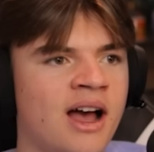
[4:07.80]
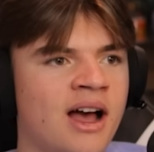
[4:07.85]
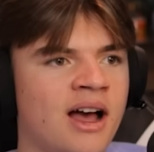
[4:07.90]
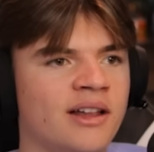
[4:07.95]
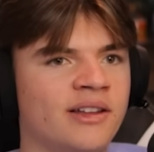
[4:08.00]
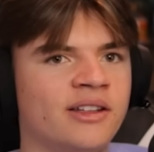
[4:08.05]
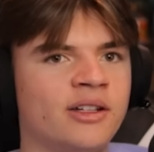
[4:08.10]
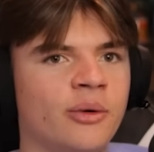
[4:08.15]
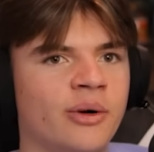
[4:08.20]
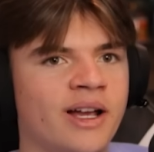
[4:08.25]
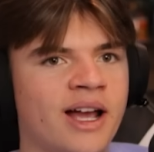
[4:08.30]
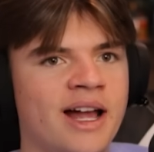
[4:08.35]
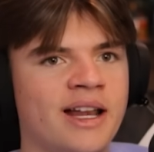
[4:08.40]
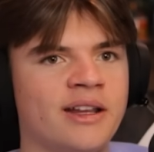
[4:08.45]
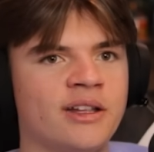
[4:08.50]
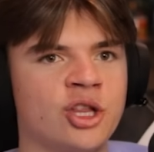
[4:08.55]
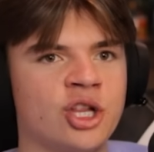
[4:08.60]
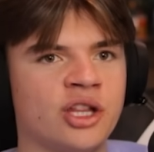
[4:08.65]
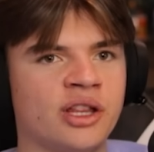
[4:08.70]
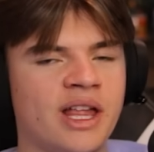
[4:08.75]
uh, so it kind
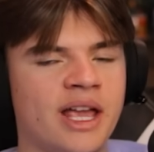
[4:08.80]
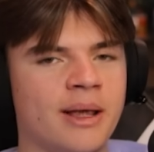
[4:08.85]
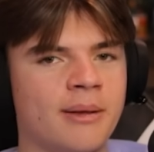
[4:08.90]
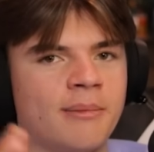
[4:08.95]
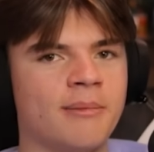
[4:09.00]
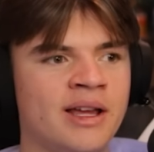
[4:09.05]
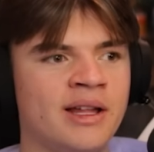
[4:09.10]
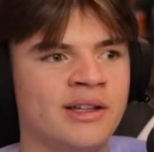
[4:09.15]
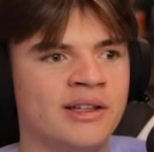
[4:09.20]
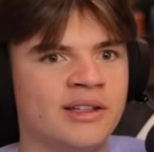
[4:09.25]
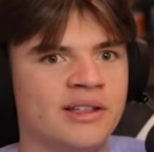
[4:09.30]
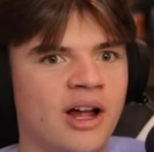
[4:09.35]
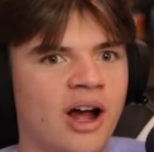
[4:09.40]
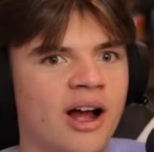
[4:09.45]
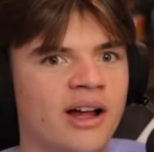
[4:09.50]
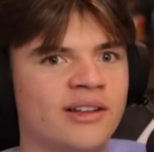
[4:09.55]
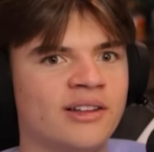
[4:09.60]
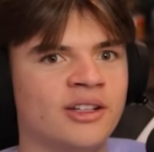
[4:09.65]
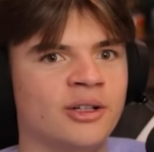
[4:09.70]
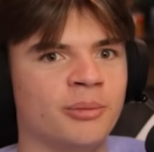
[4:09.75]
of just like is
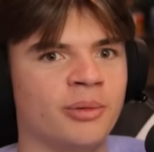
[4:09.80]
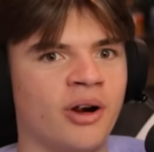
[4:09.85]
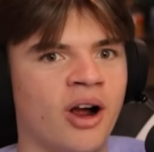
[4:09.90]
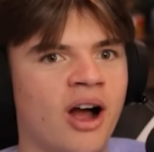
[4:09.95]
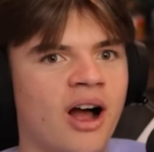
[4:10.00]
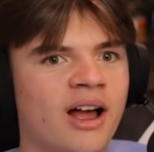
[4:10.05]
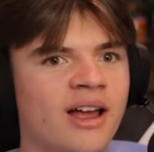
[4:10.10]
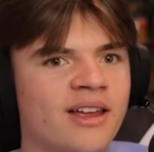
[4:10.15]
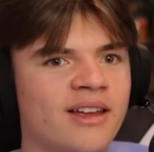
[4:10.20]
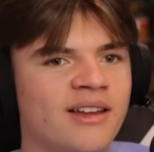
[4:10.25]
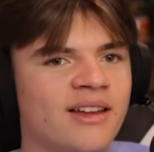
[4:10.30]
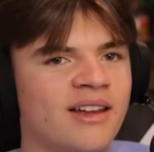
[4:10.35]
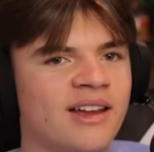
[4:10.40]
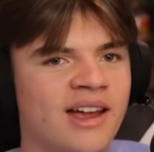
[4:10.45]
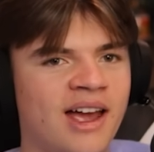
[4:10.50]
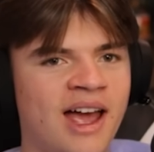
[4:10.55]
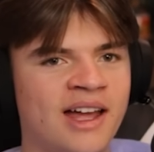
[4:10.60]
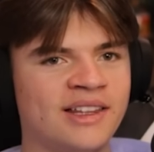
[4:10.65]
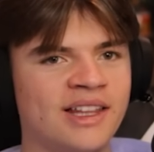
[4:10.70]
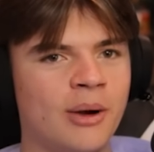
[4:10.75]
not super hot
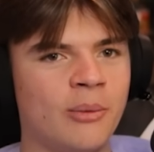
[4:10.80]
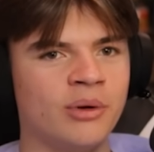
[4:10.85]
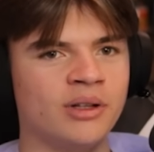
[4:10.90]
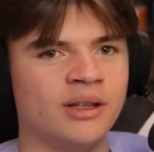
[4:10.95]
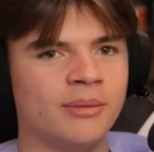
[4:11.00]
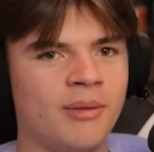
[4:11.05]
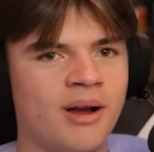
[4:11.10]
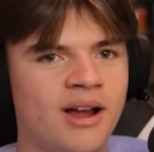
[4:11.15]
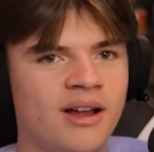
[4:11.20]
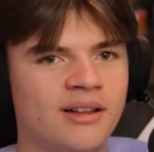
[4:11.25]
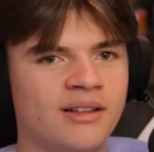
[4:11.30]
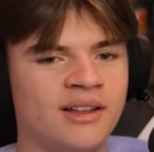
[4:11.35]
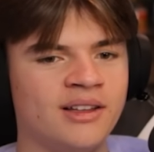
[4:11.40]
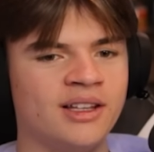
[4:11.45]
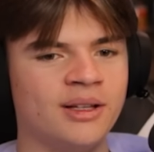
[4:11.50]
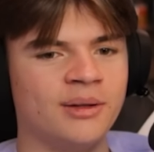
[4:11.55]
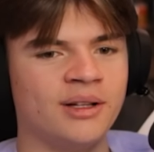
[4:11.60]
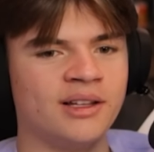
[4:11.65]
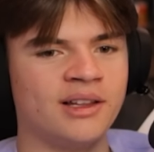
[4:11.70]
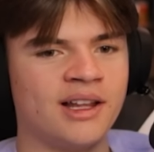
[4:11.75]
at that one spot. Let's
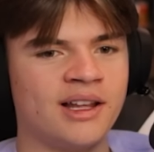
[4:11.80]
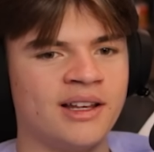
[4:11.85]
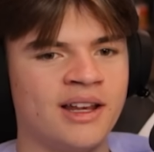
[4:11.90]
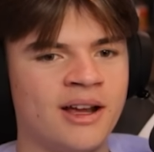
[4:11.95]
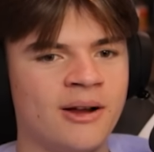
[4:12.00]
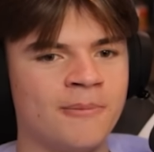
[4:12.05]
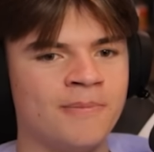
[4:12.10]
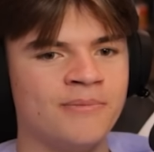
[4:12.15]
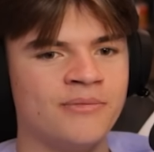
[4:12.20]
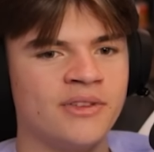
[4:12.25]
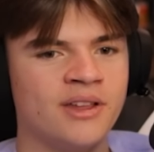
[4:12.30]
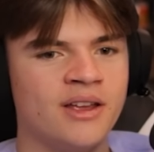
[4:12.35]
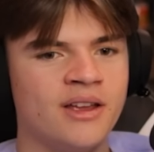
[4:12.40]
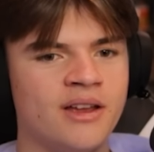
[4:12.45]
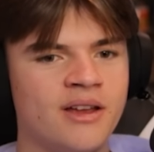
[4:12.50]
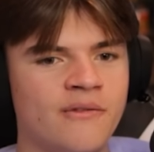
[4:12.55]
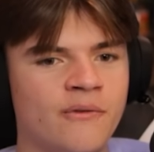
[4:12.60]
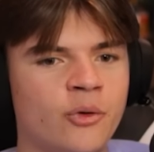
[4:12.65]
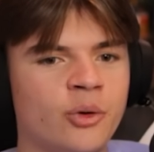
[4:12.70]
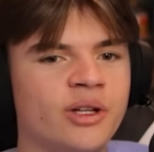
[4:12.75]
see what it's at now.
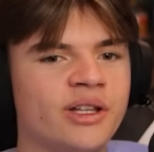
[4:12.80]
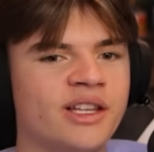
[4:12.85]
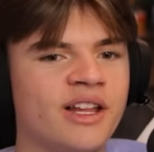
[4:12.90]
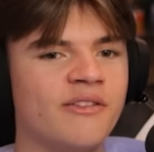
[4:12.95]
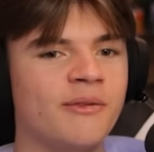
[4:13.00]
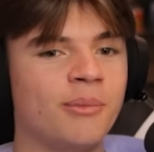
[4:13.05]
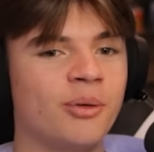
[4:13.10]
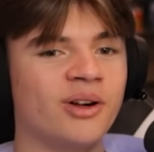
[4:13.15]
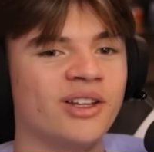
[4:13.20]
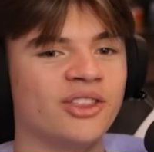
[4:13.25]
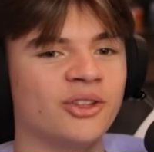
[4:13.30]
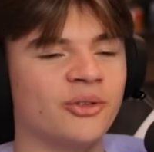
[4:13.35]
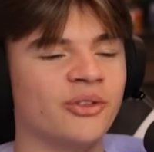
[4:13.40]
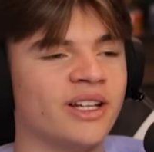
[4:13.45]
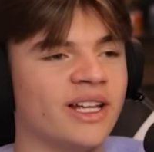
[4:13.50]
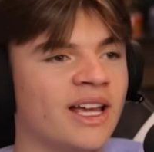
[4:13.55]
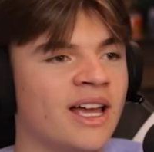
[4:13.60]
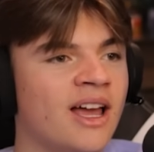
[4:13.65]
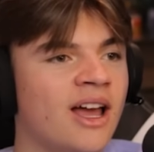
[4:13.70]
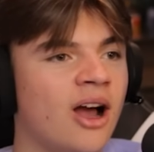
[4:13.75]

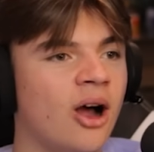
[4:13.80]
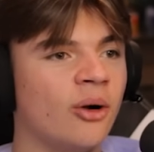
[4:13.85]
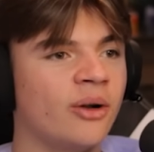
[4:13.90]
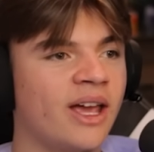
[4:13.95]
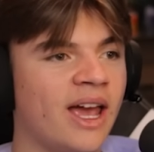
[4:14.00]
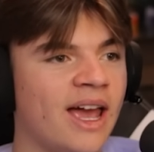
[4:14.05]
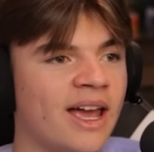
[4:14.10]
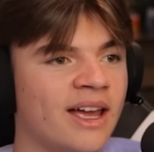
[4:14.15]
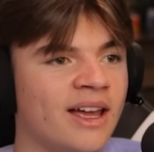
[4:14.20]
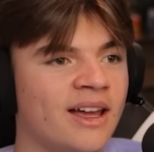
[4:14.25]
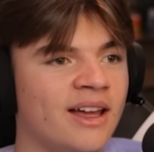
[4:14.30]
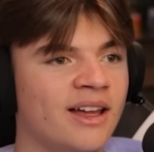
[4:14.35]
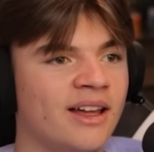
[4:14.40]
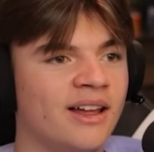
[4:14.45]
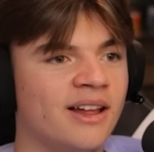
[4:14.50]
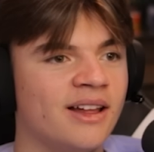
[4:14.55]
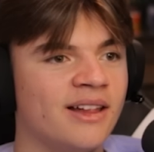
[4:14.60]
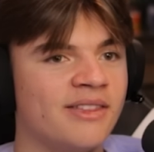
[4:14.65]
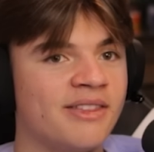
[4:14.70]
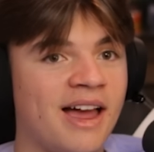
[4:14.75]
47.3. Okay,
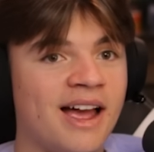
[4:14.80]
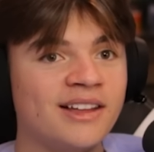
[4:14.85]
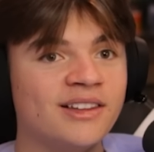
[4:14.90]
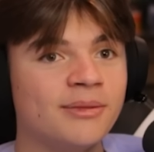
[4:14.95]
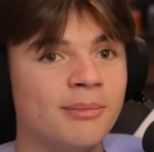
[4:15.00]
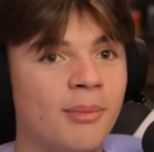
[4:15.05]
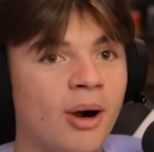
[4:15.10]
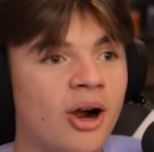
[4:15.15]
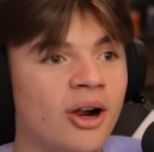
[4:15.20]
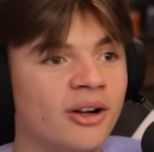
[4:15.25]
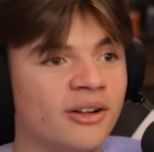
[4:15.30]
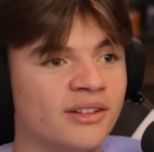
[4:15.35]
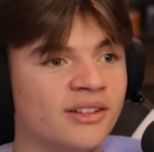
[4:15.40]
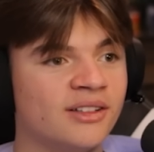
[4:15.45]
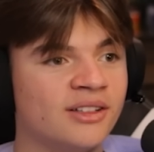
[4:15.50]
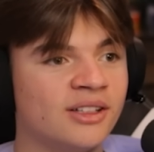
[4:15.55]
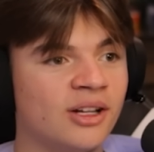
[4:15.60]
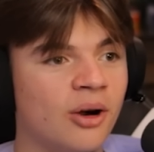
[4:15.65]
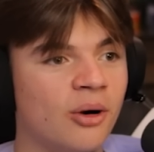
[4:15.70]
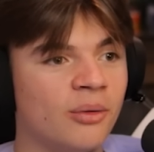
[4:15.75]
that's Mars.
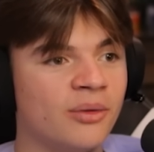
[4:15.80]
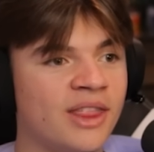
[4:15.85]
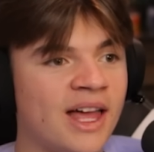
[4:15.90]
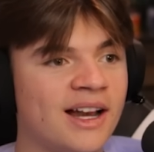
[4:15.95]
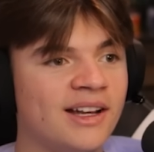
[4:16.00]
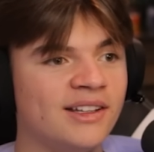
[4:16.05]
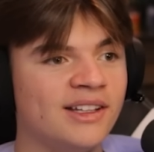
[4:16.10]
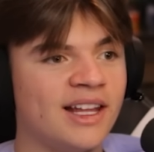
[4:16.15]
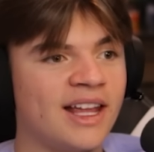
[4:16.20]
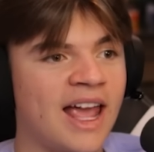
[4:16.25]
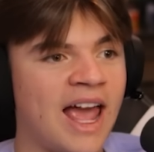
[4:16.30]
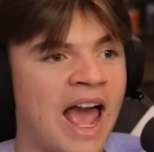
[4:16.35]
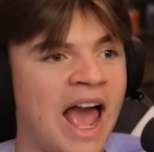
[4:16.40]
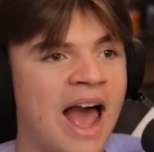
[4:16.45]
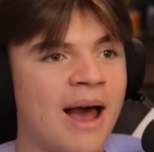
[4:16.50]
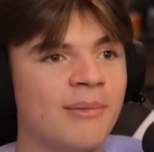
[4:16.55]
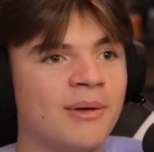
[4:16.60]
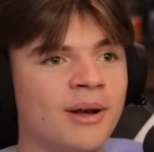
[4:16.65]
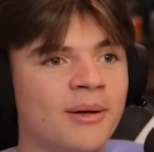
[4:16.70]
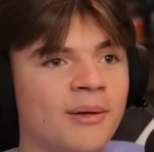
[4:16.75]
So that is a
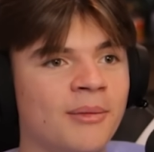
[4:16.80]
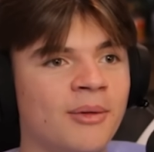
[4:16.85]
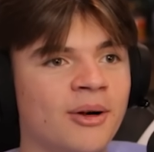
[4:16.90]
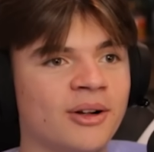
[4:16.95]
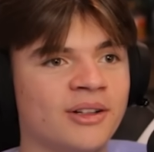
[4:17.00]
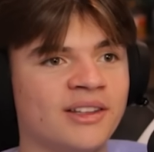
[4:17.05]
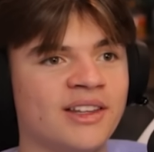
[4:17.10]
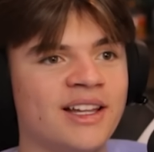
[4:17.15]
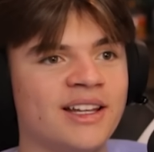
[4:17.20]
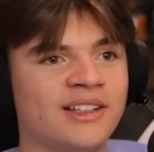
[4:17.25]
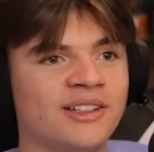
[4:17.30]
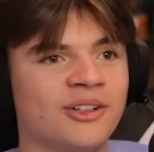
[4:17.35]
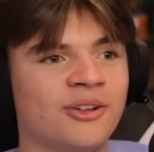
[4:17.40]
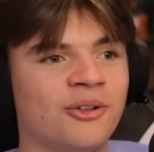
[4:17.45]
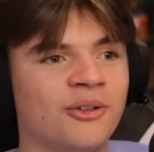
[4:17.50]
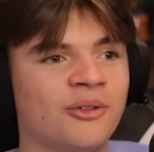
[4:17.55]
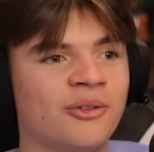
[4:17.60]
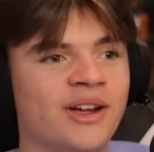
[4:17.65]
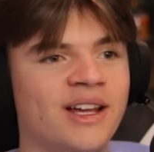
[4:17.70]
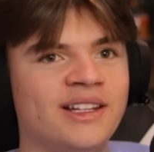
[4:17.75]
habitable Mars. That is
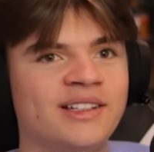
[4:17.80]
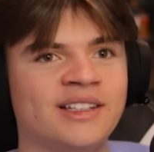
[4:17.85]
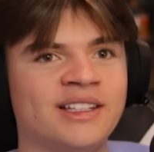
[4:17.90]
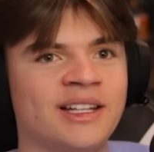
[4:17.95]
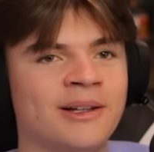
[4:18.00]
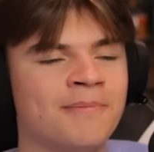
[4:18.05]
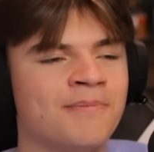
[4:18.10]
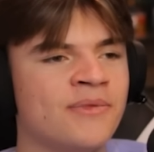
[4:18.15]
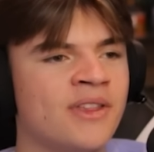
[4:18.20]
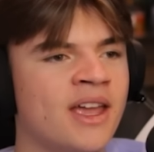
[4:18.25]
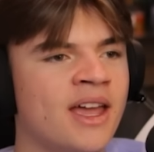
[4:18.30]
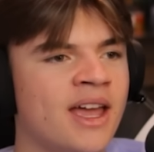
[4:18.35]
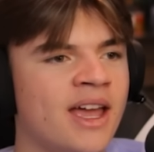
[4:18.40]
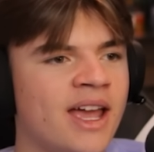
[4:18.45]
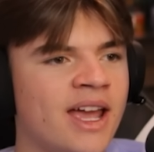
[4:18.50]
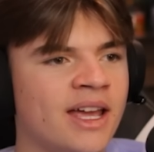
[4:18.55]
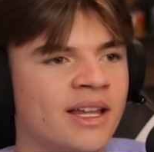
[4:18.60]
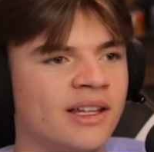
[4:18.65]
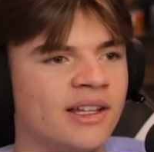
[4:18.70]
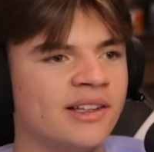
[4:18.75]
crazy.
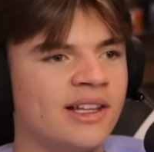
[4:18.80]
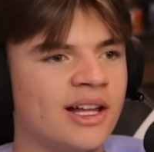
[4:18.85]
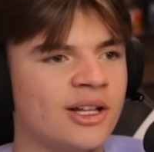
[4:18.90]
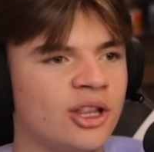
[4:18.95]
And let's